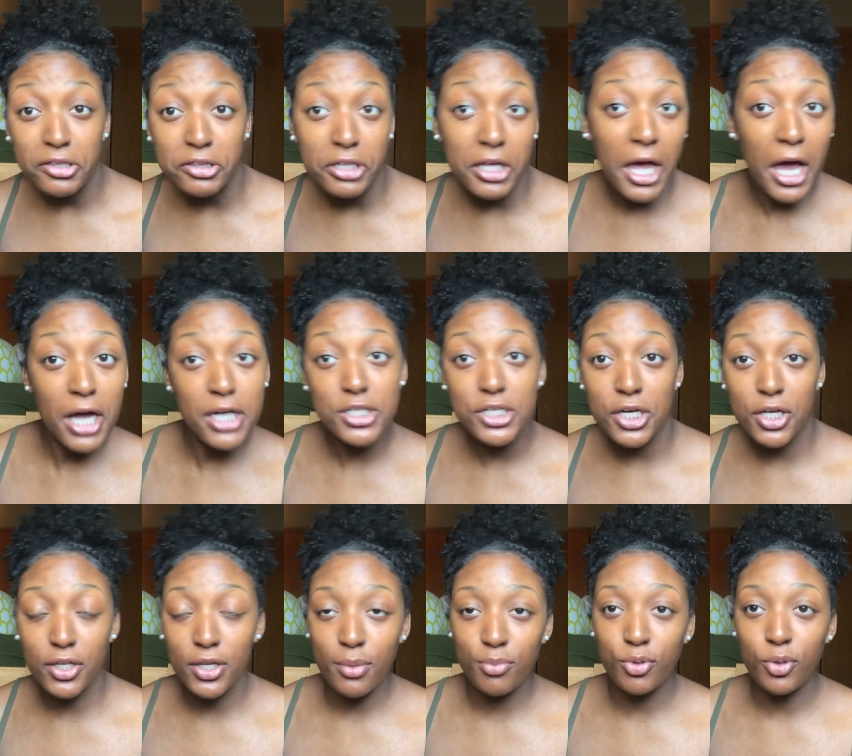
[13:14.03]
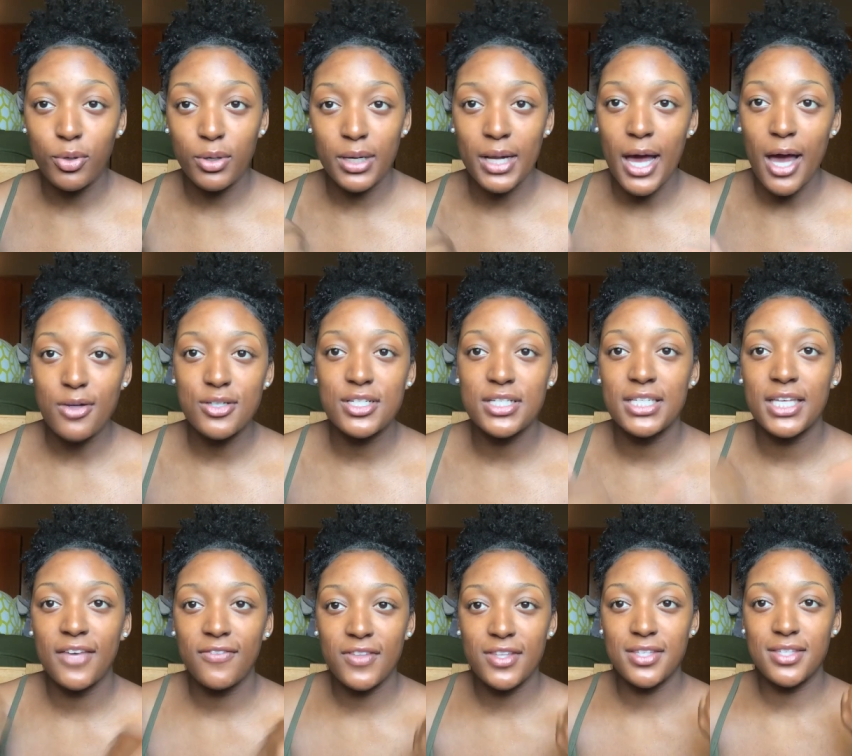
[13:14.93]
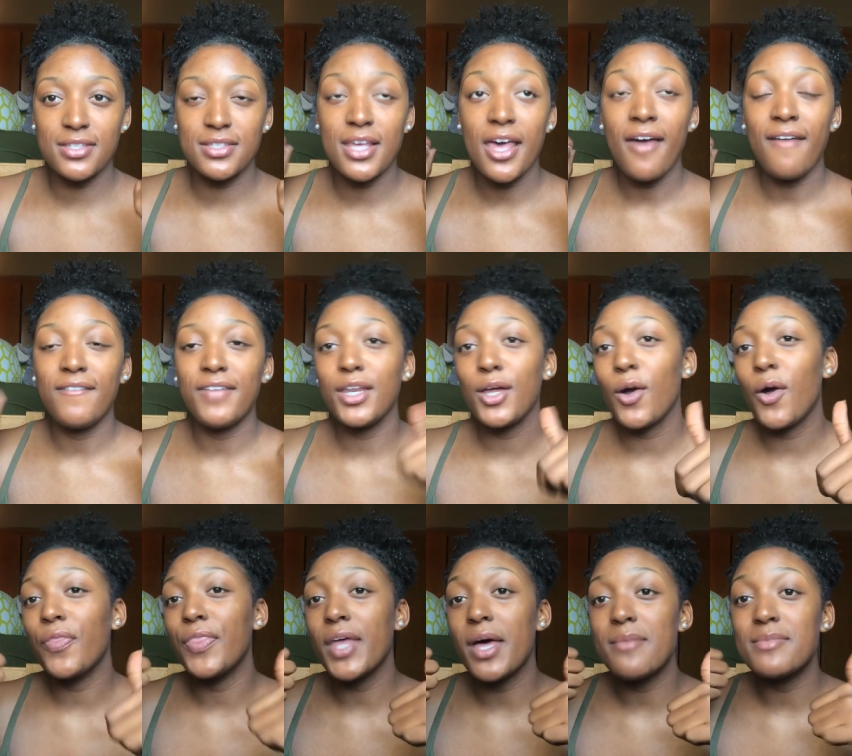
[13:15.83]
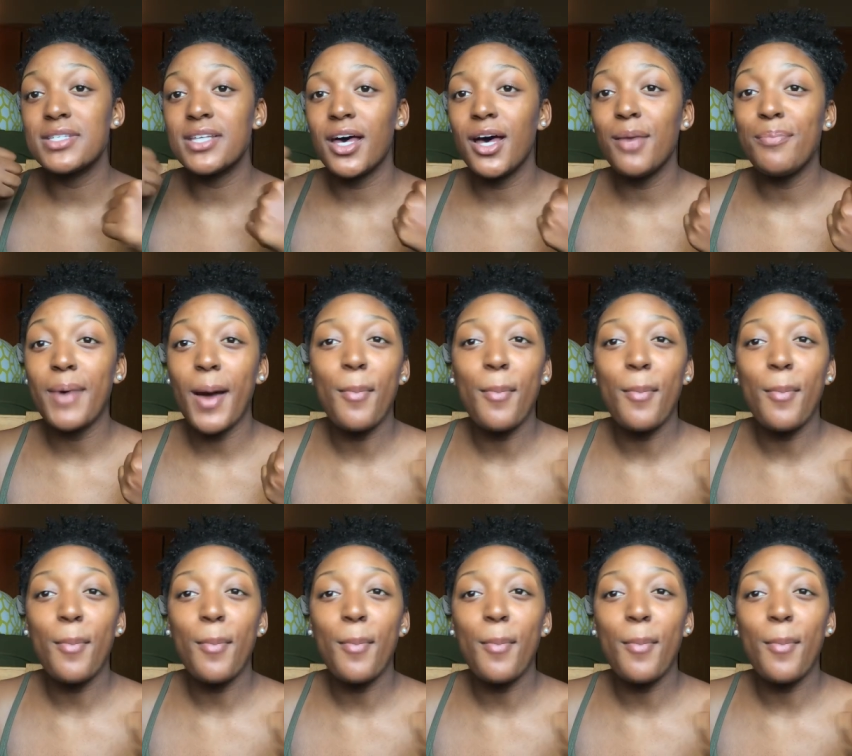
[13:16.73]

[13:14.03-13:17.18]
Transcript: the idea that I'm throwing out, just give this video a thumbs up.